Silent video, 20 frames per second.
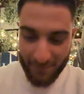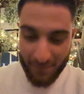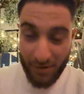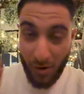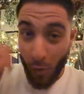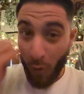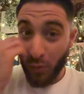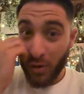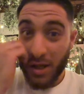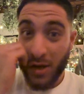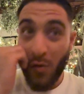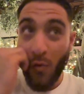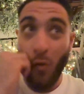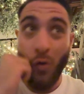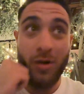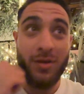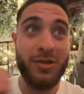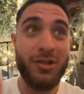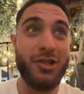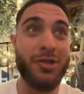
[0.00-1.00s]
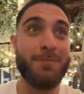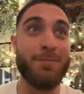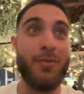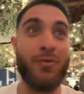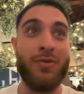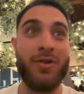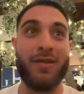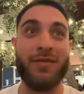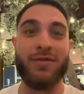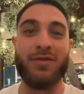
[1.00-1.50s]
only one
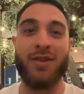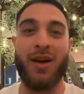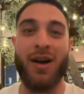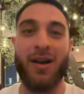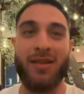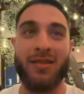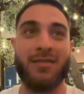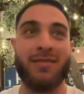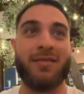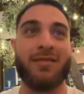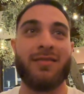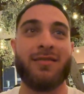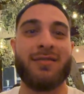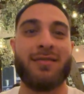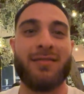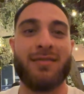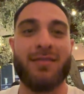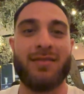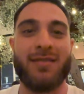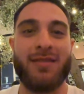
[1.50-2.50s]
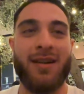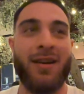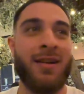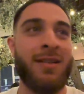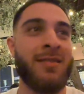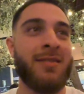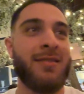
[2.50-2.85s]
spoon of sauce. Huh?